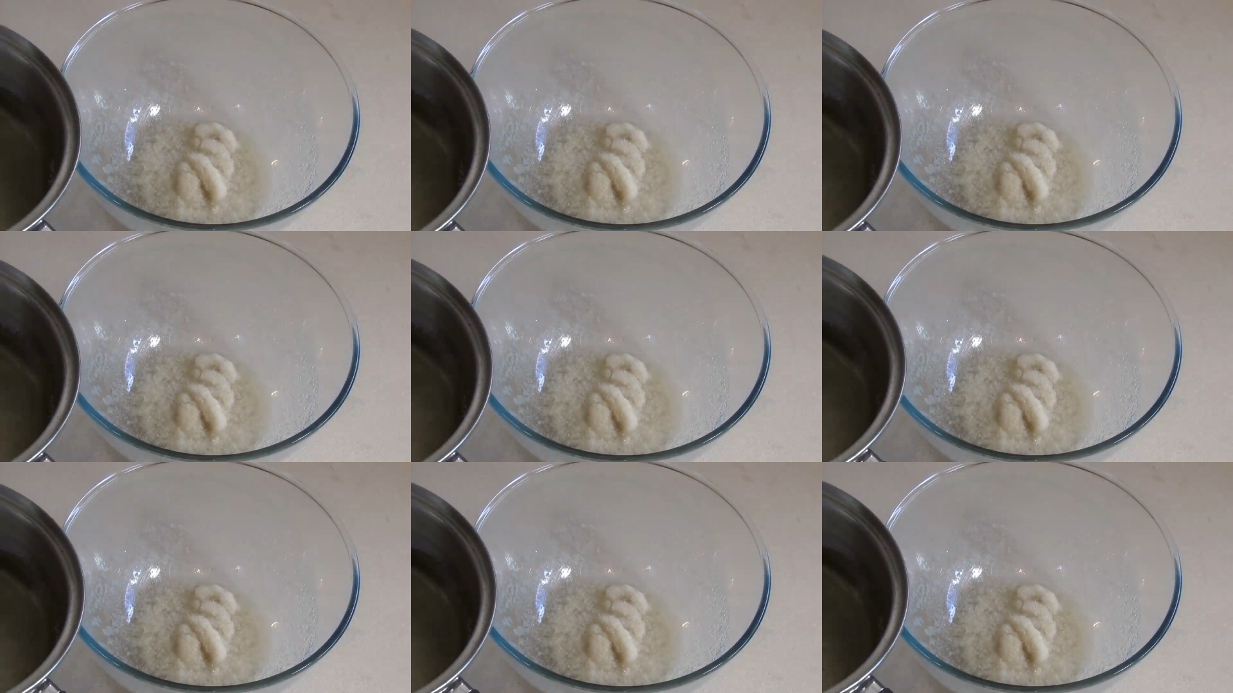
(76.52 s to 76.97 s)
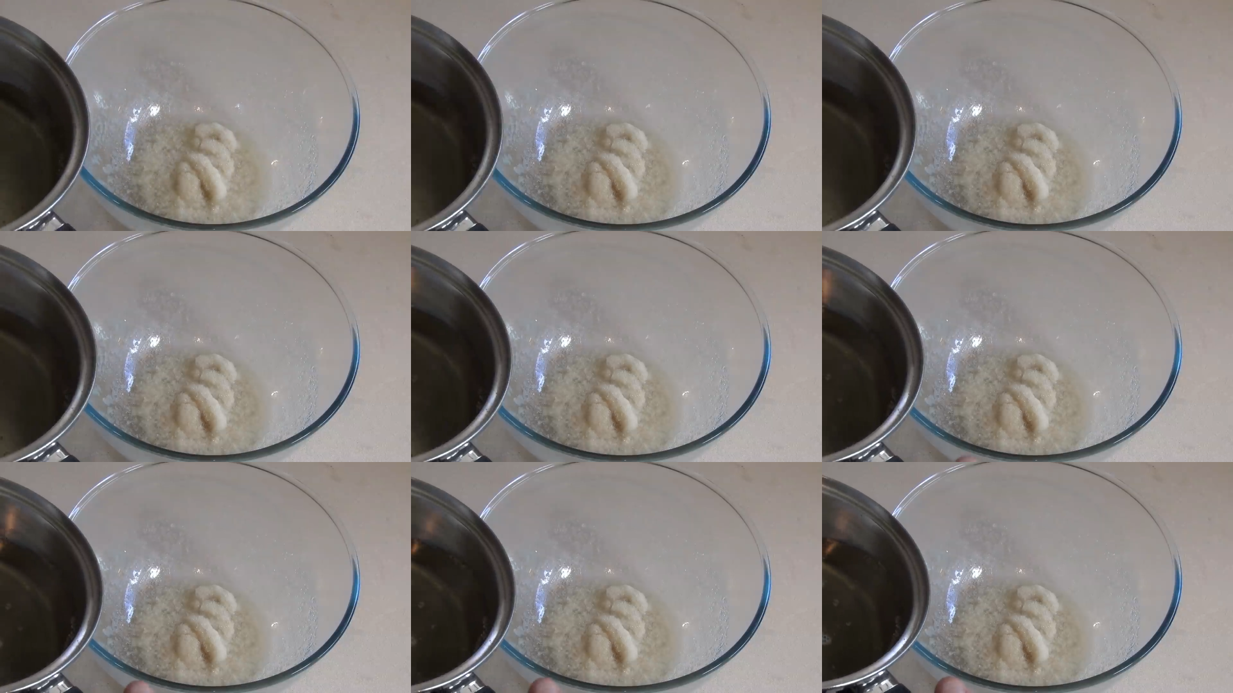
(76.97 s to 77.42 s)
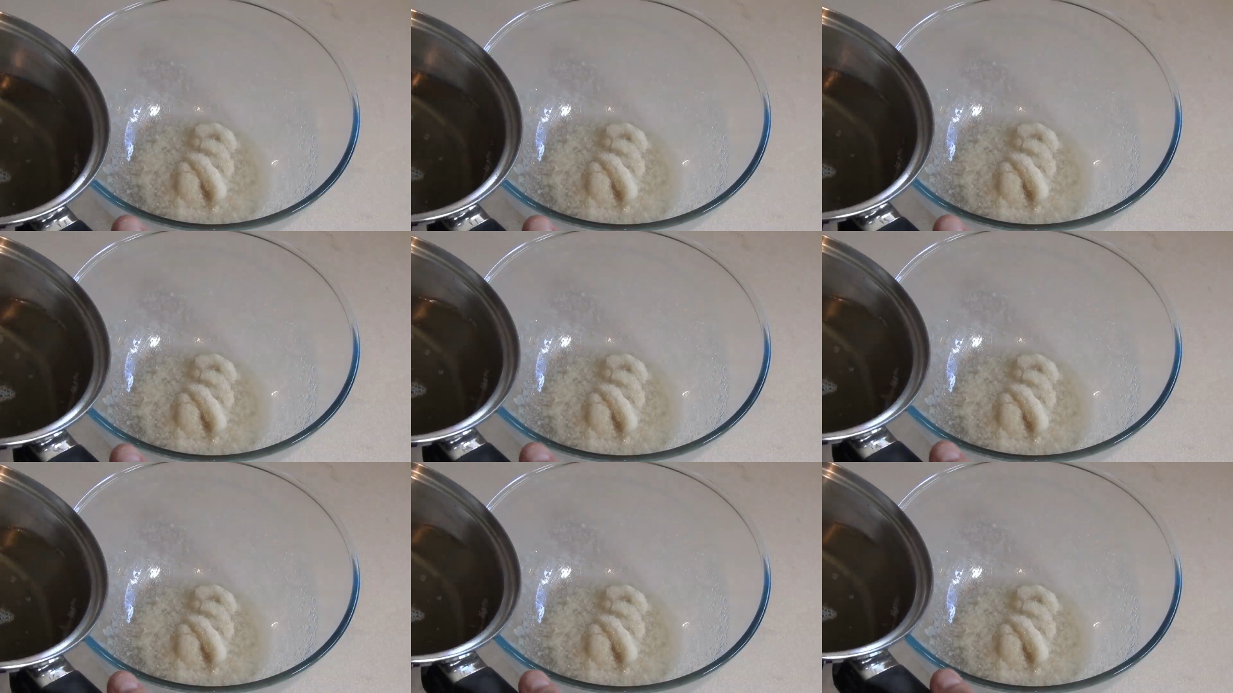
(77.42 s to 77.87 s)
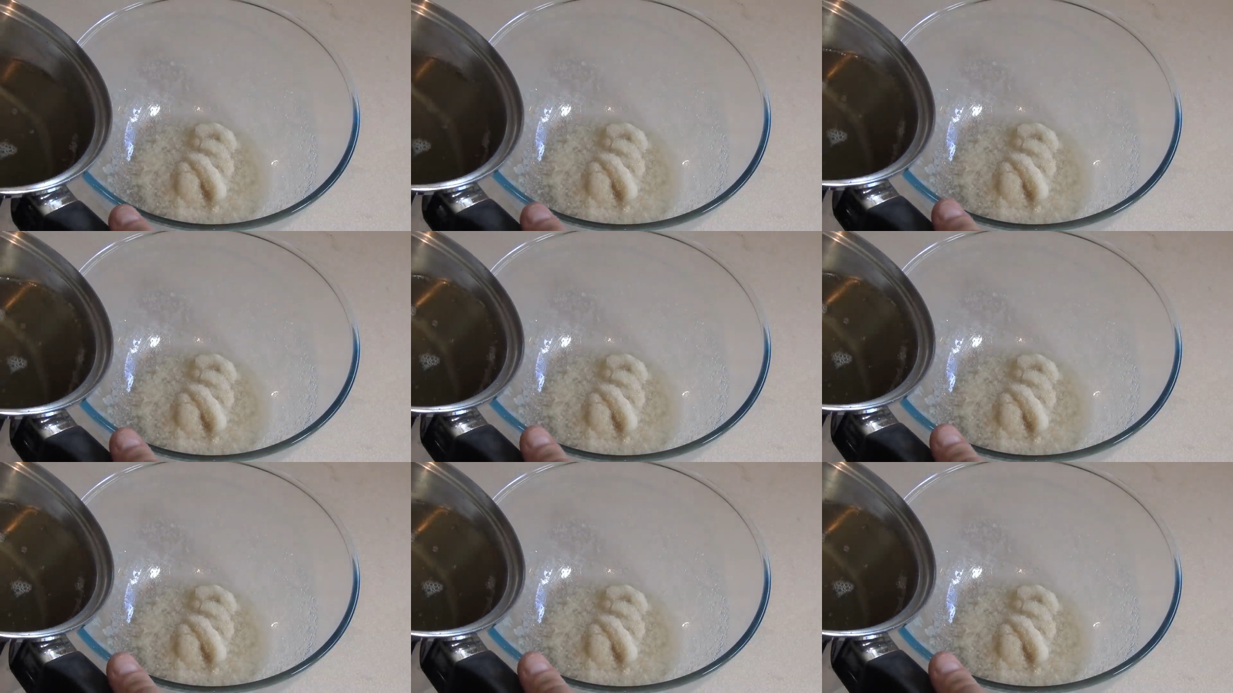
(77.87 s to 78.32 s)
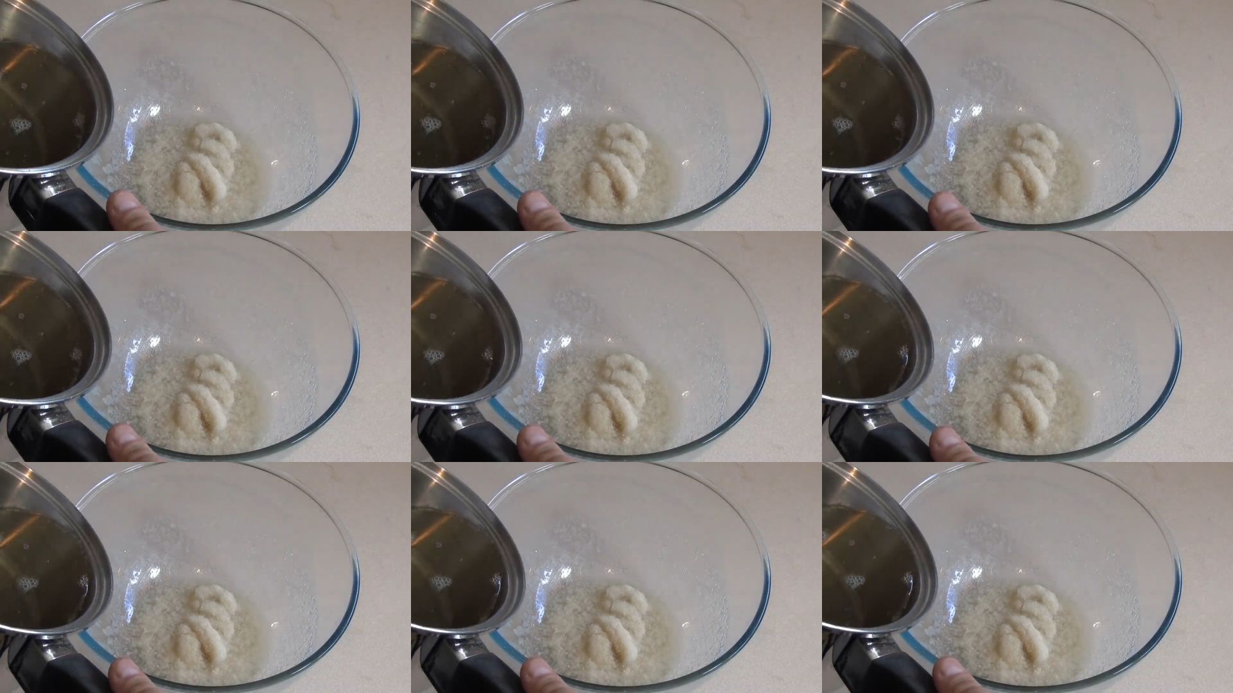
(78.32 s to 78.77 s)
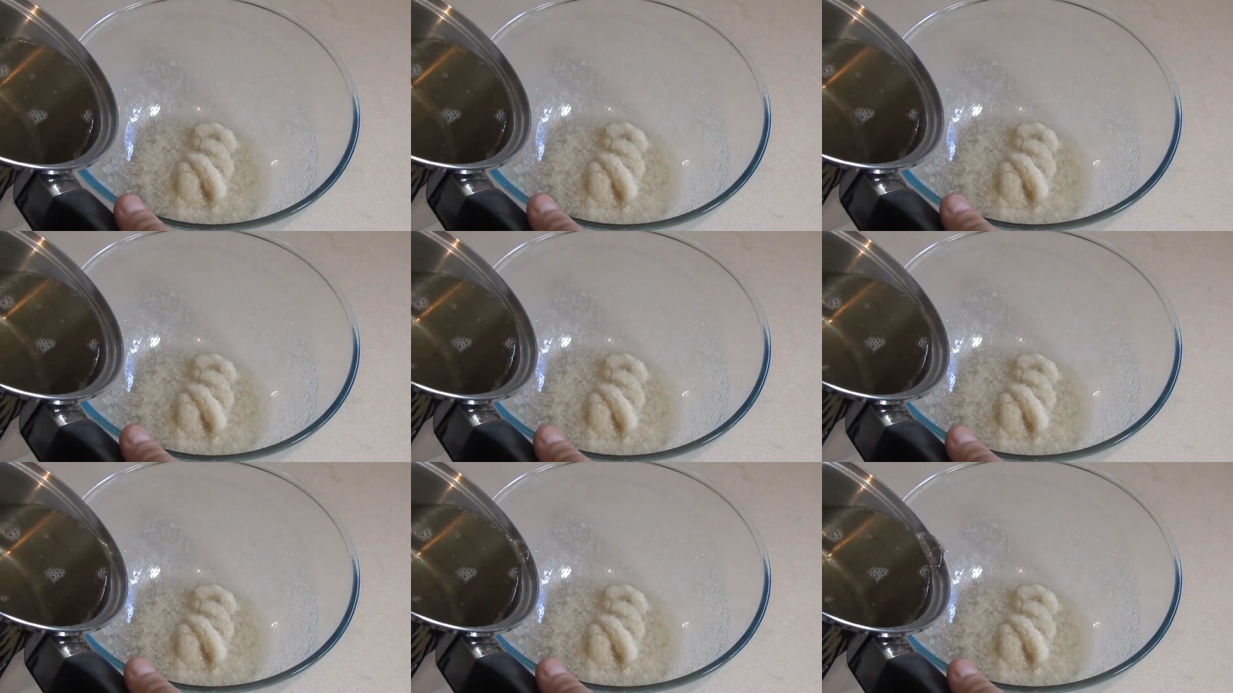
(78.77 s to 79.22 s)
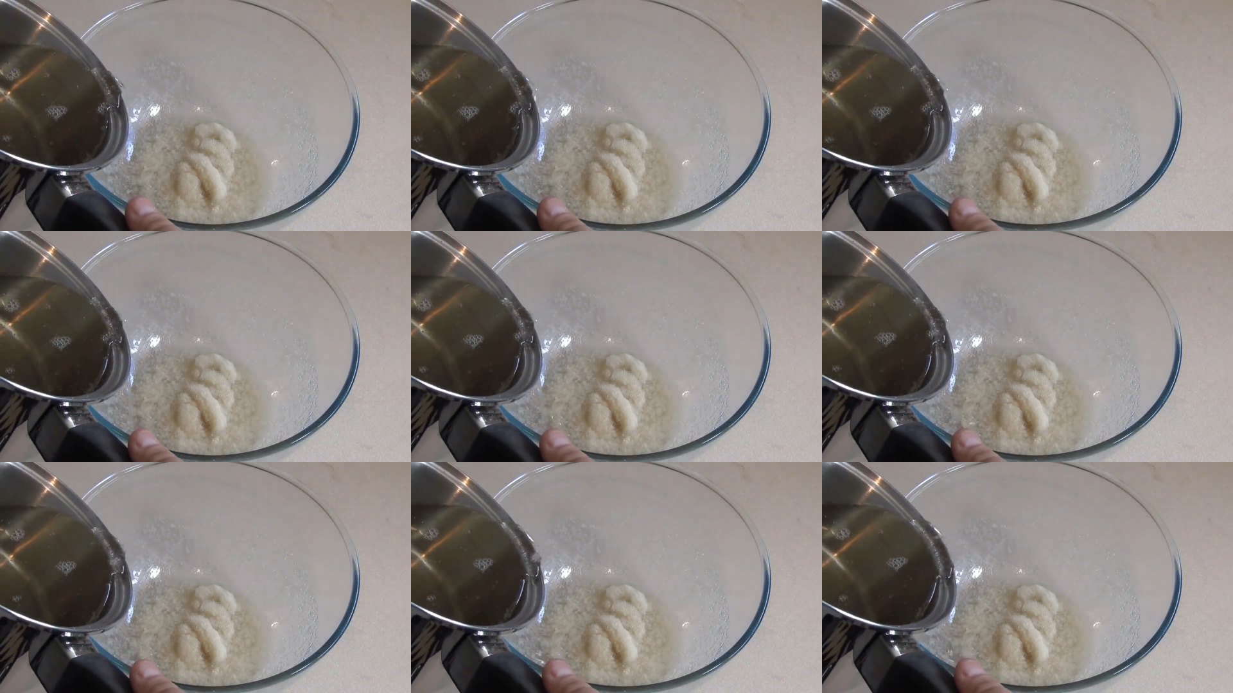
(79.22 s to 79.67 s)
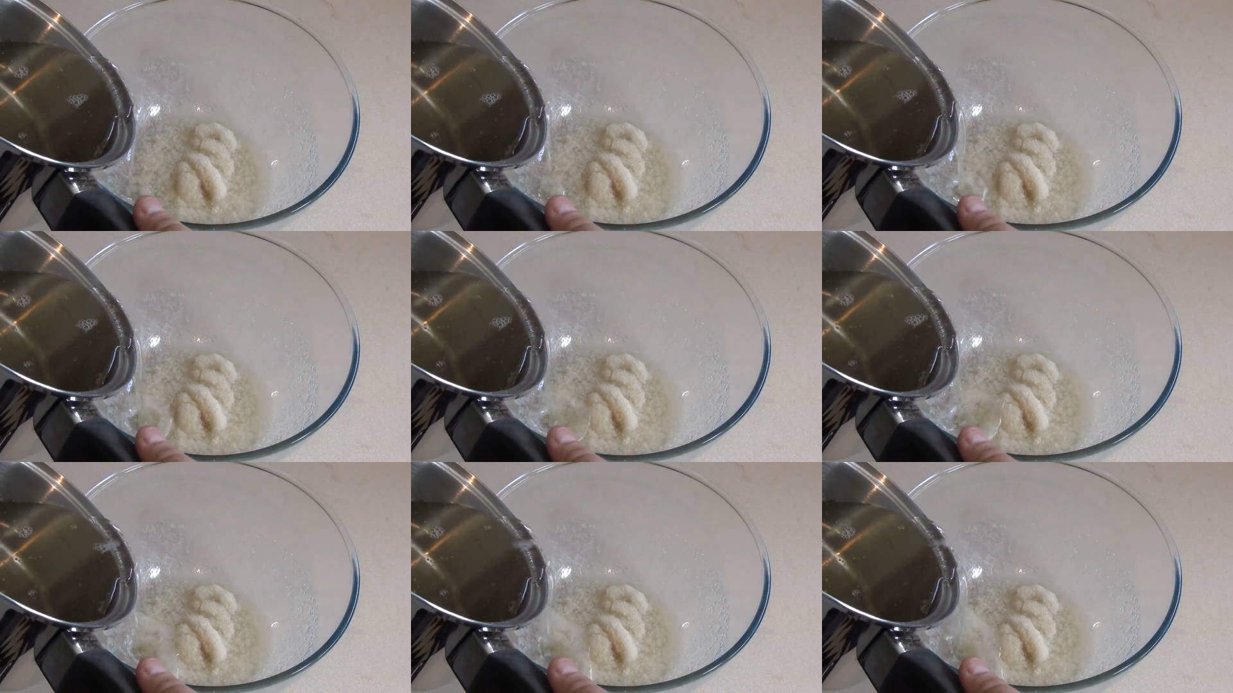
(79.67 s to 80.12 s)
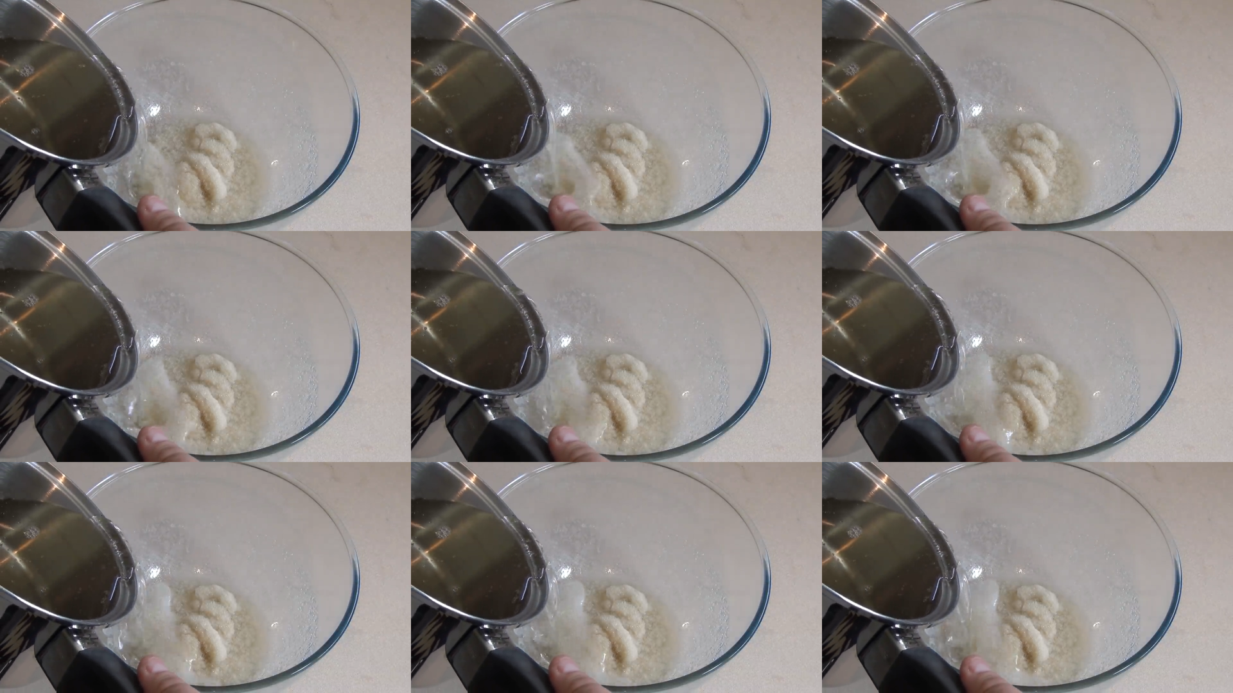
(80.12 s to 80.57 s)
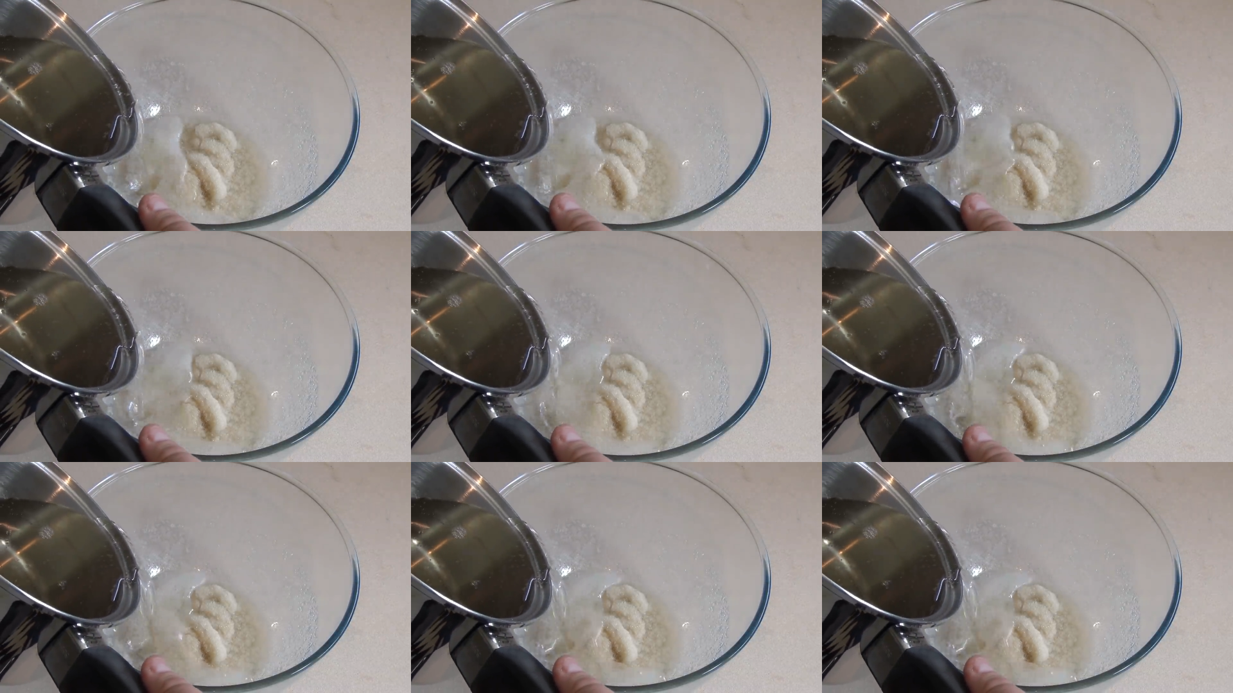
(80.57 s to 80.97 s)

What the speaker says: No face is visible, so there are no lips to read.